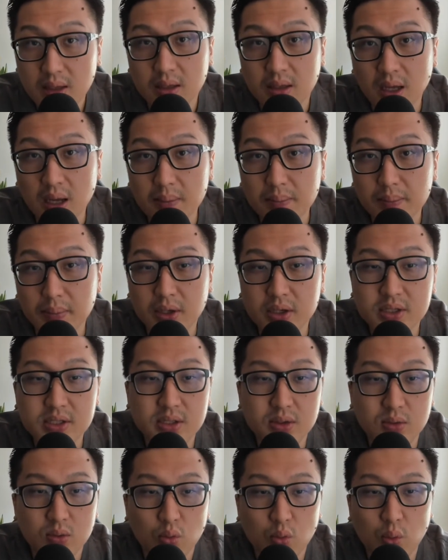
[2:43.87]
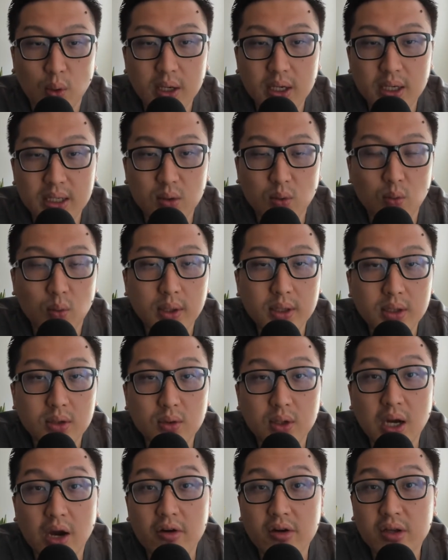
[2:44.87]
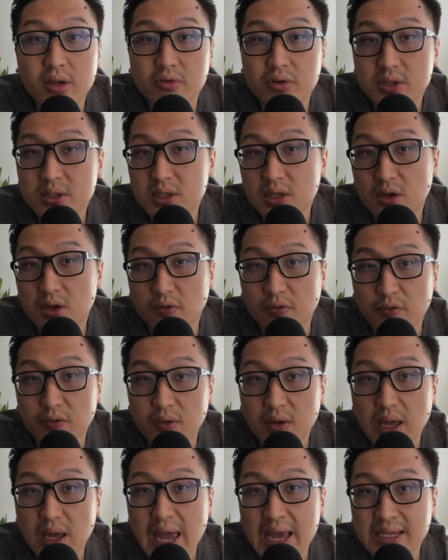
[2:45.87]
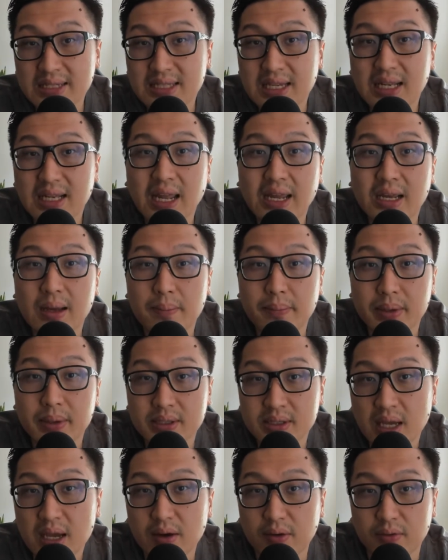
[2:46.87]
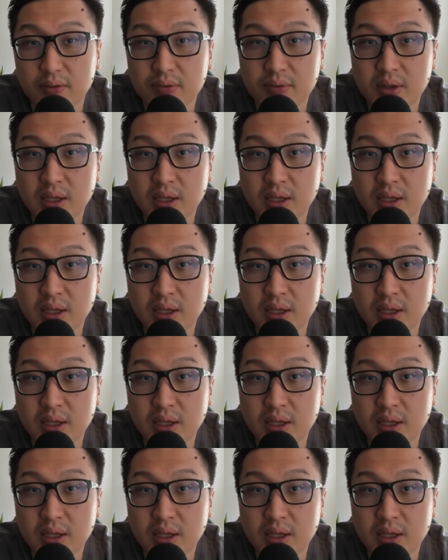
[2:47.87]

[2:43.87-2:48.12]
because what do characteristic of asset-light companies have?